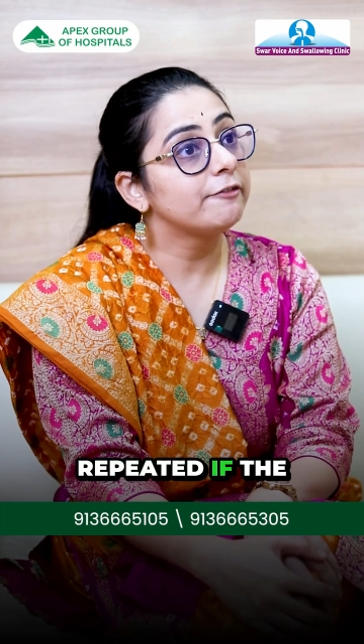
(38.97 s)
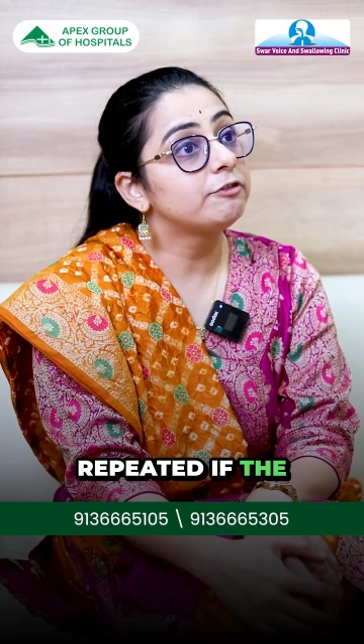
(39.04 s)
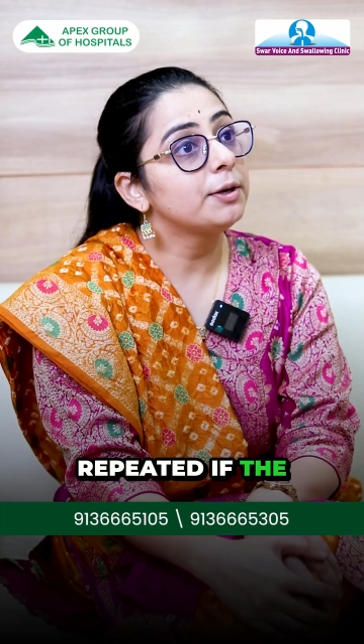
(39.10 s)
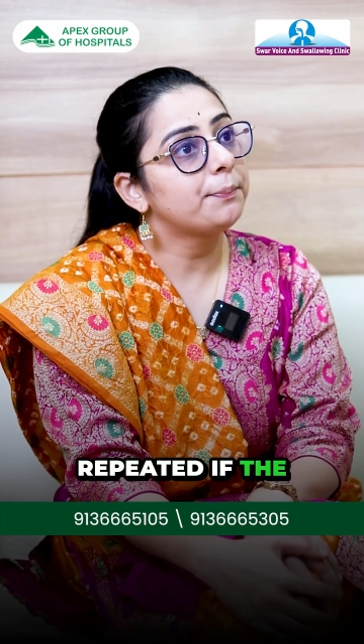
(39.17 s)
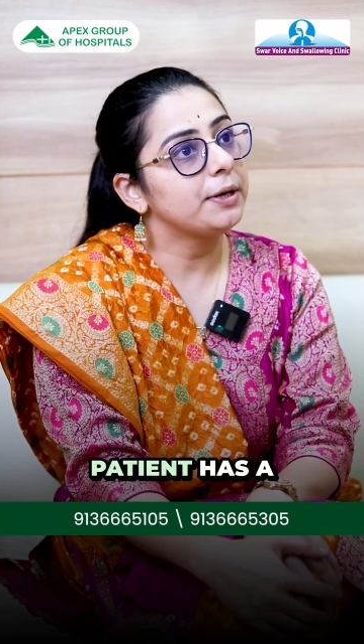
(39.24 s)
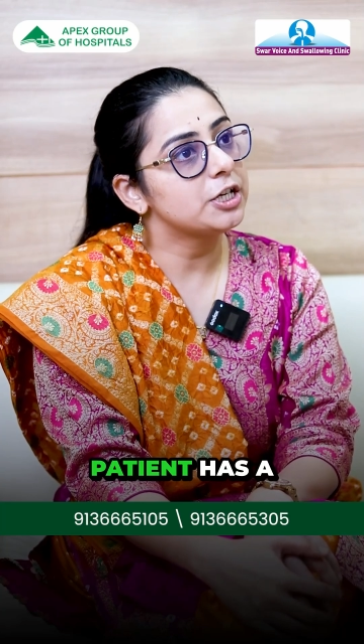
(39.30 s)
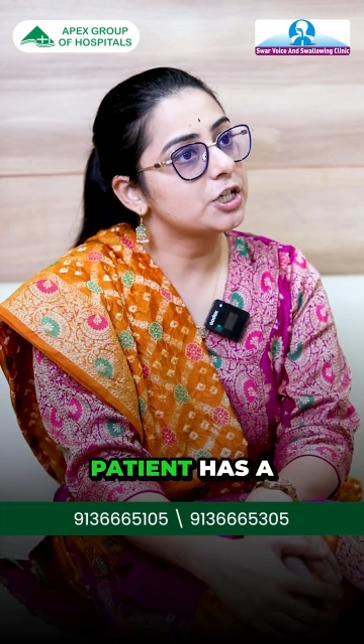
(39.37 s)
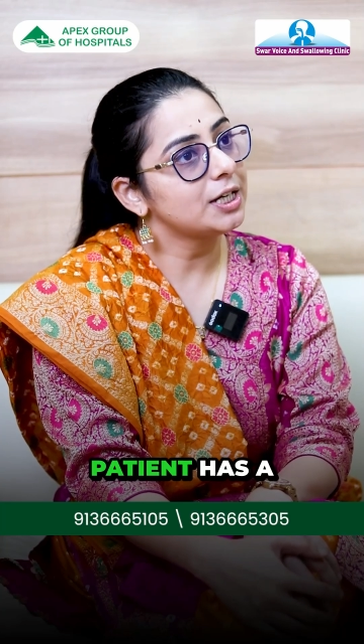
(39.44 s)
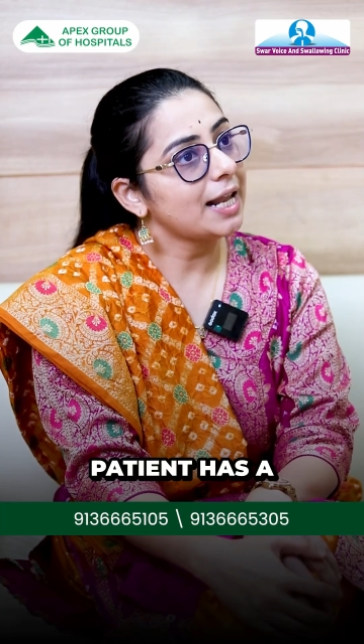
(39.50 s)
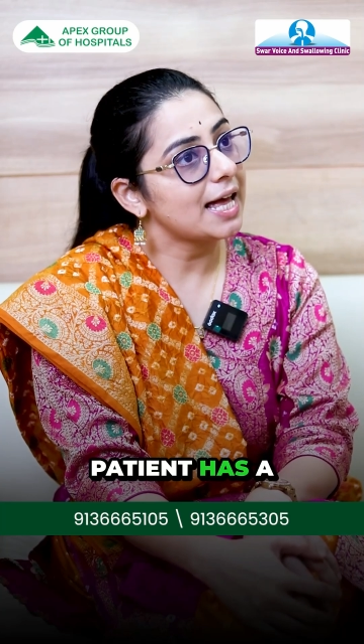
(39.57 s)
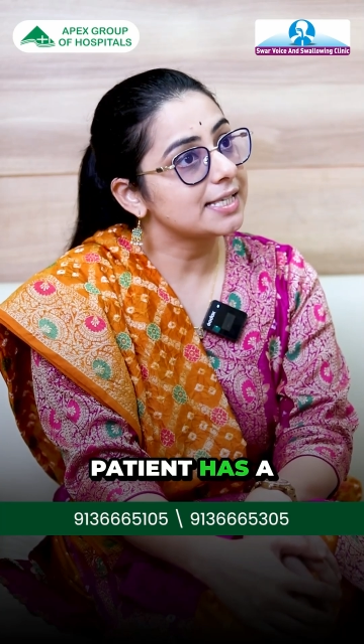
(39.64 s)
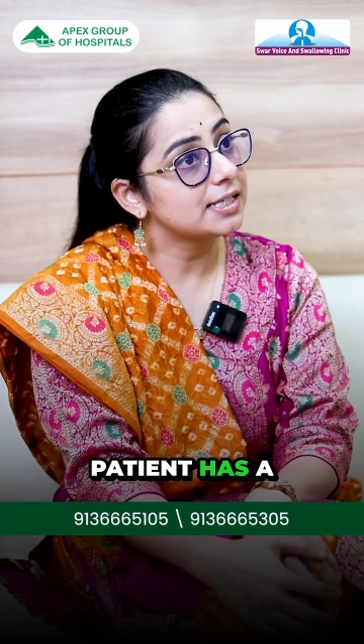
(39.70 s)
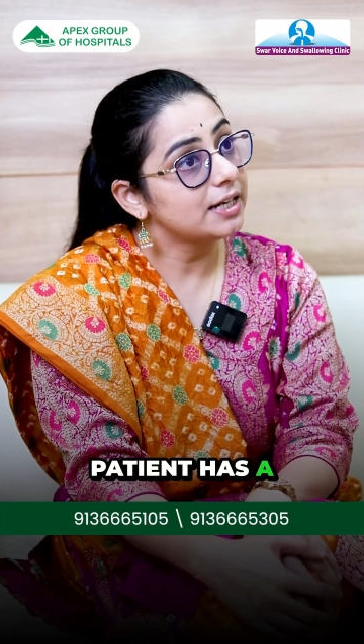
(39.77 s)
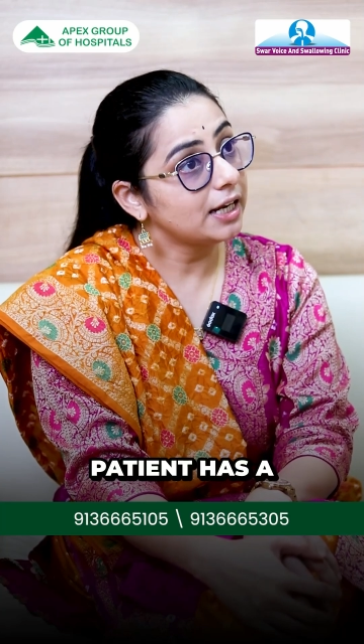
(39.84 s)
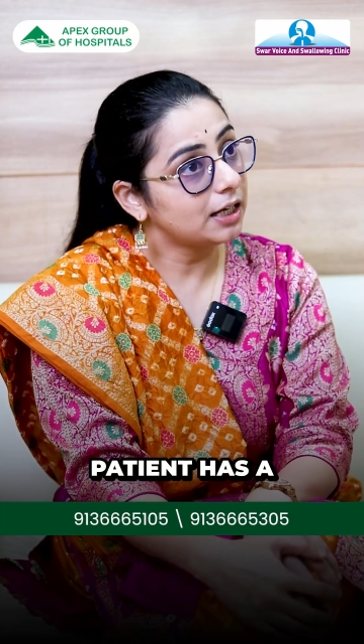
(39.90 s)
if the patient
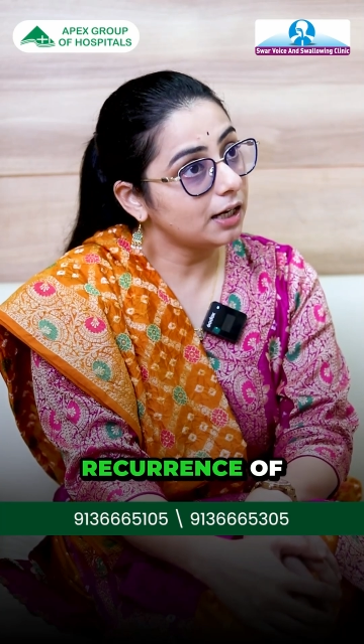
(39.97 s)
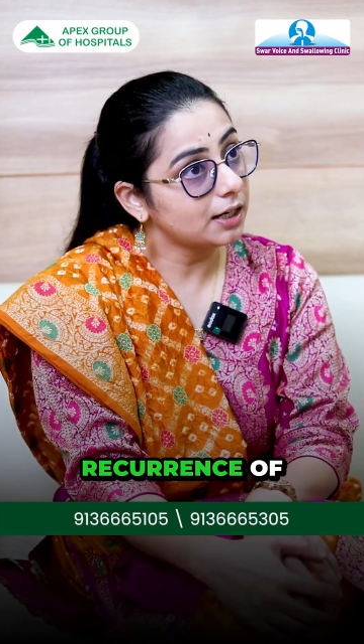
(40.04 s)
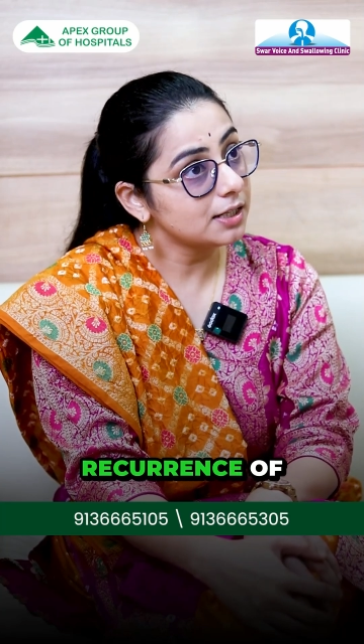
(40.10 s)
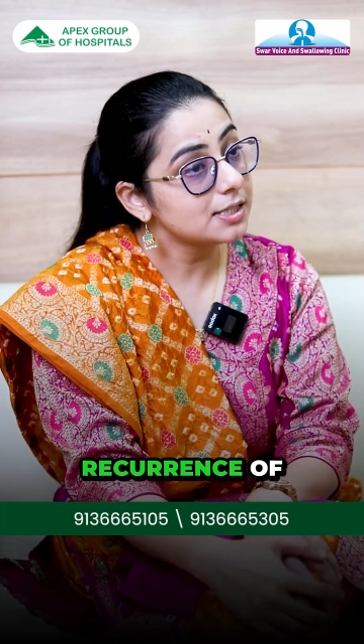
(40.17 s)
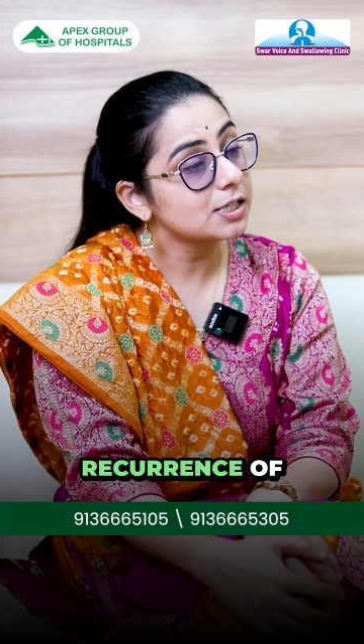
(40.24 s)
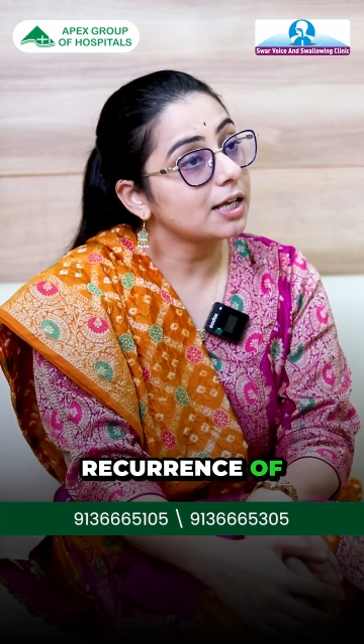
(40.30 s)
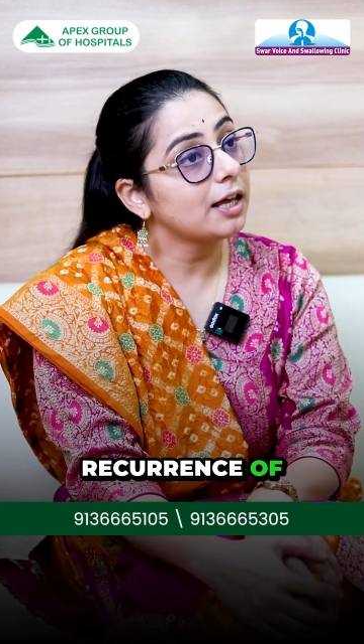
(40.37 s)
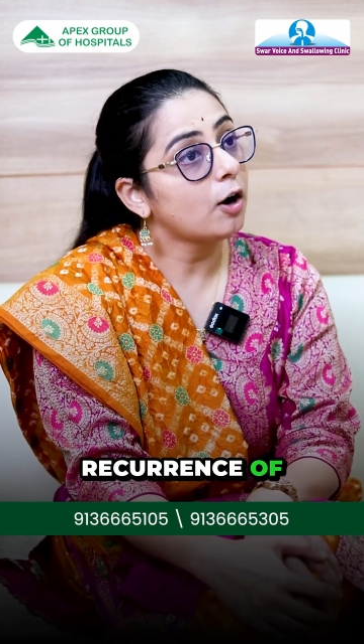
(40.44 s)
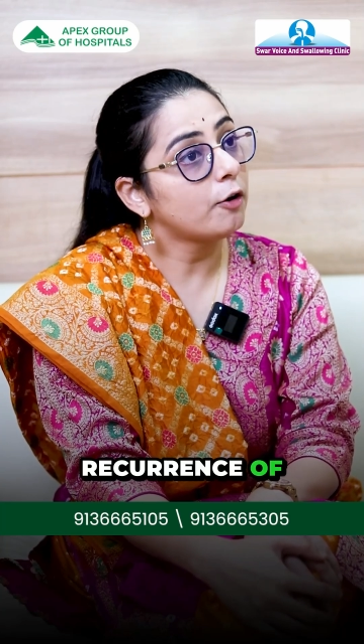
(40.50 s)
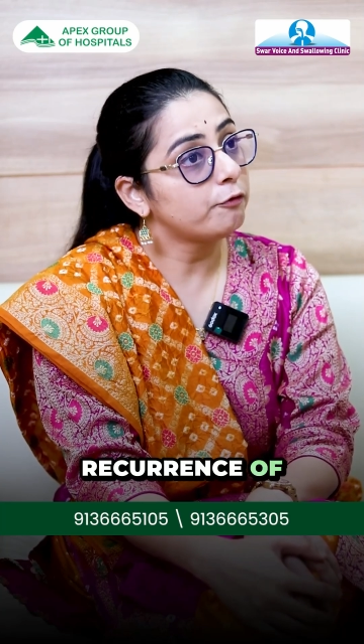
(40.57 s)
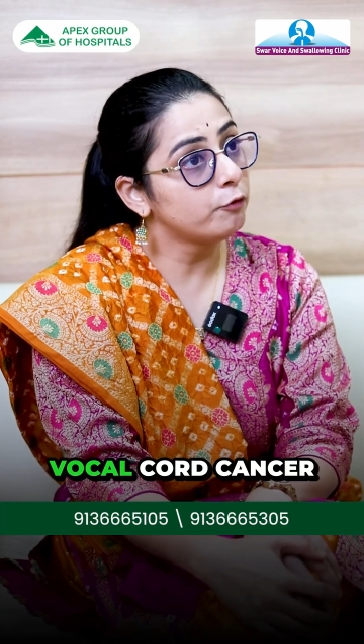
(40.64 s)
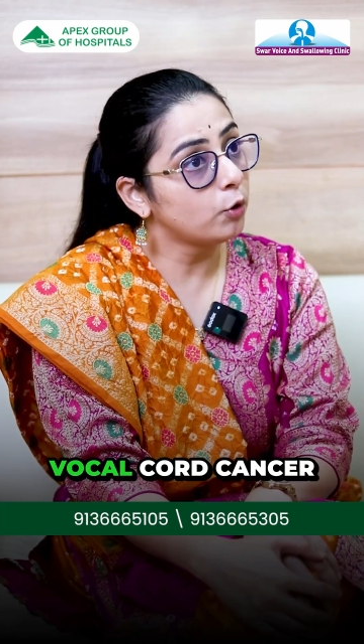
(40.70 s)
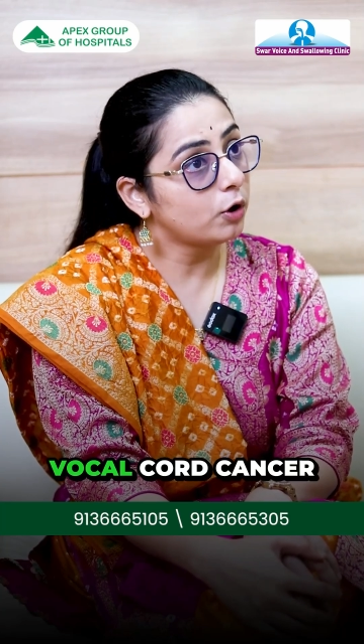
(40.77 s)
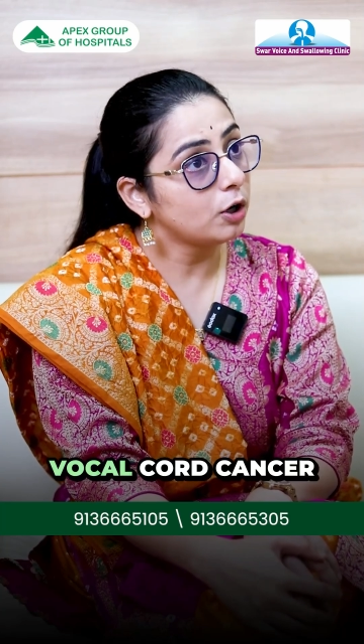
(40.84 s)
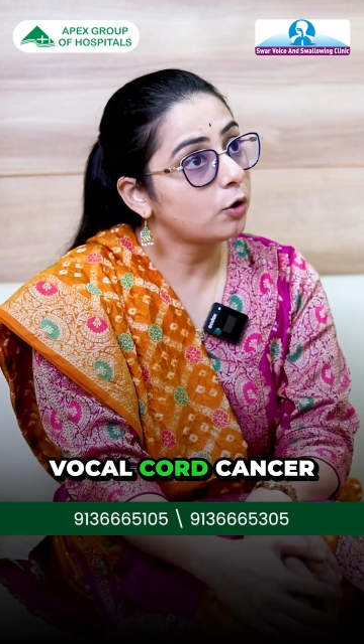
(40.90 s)
has a recurrence
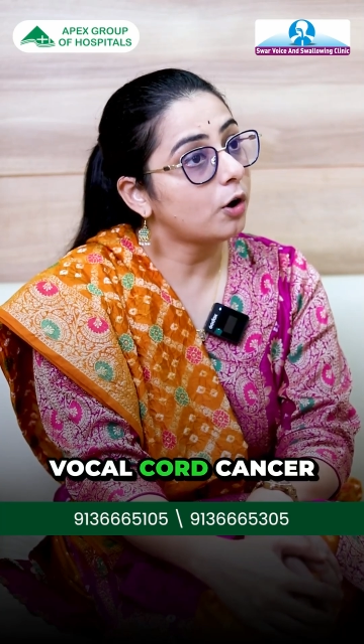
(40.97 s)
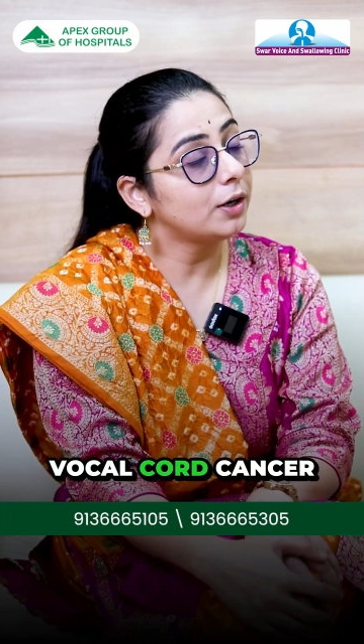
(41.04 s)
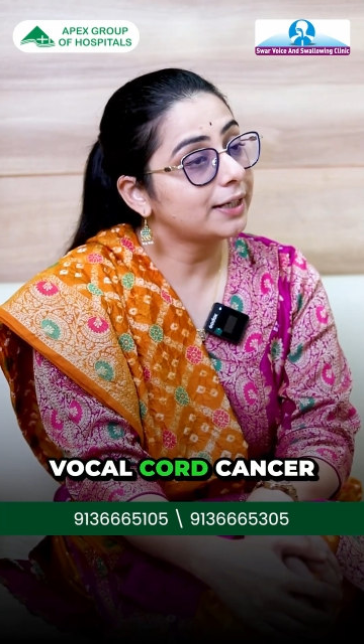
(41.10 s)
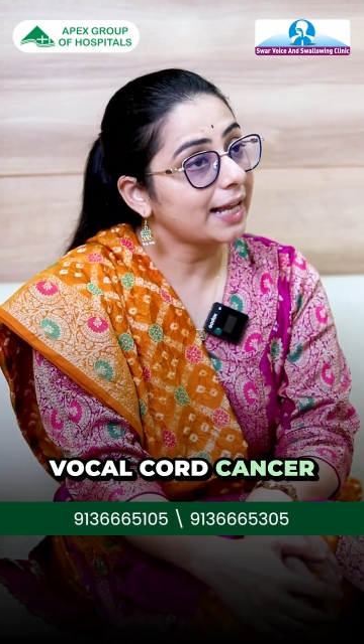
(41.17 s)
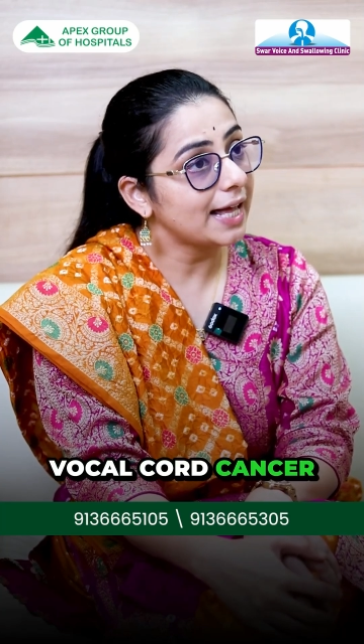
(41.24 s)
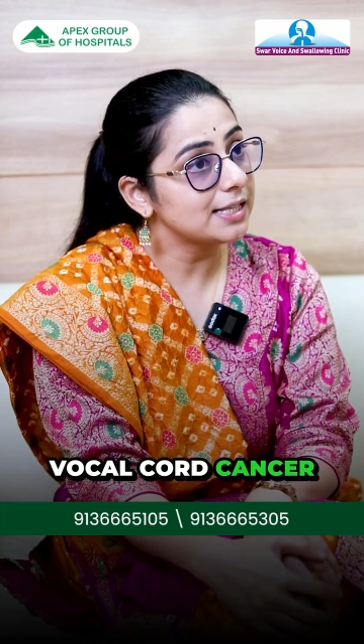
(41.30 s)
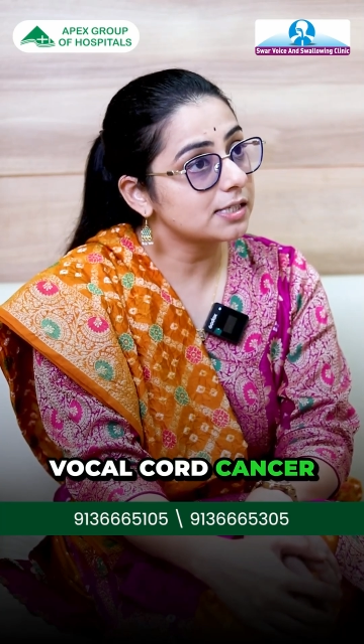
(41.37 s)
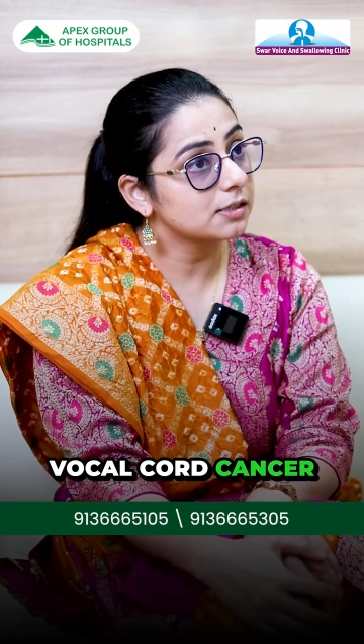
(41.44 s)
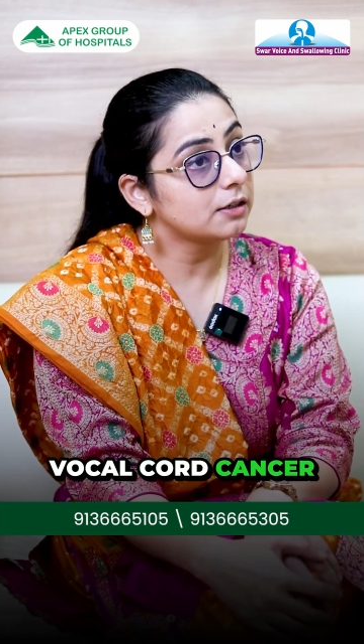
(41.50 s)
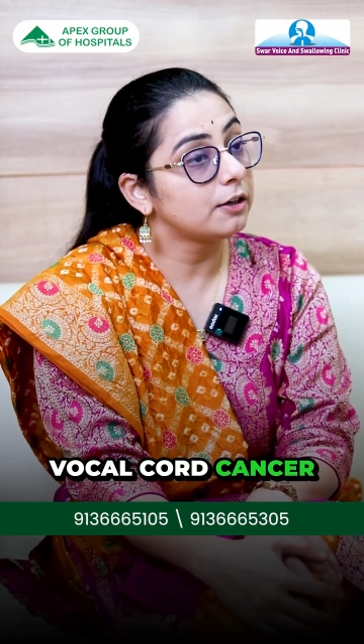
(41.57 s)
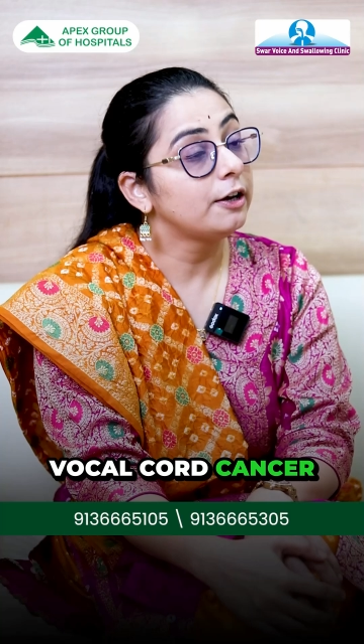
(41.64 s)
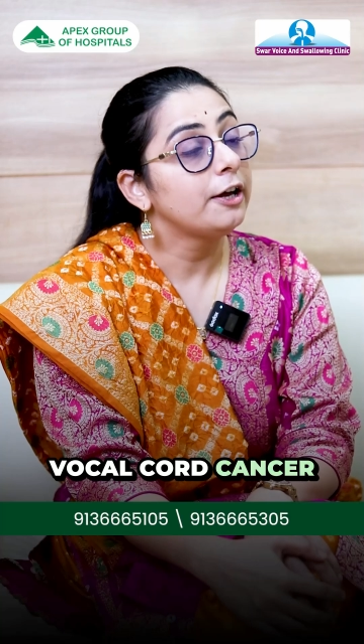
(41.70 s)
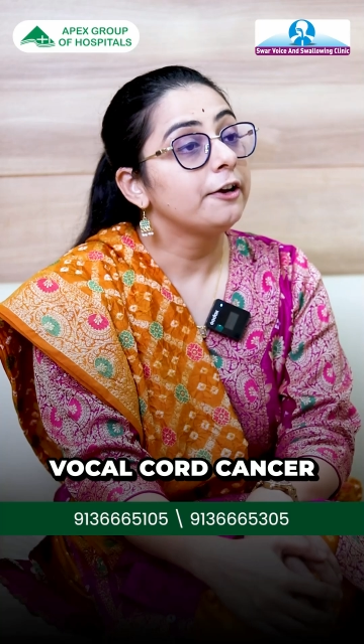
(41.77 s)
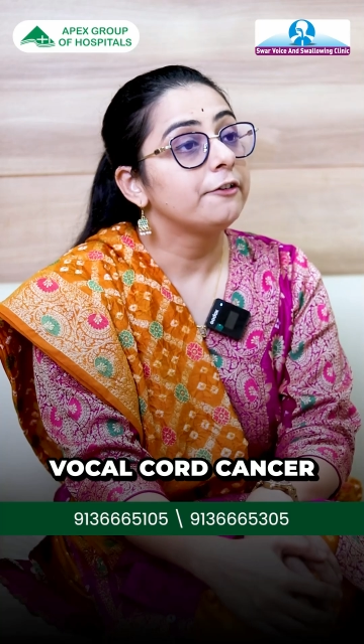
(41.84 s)
of vocal cord cancer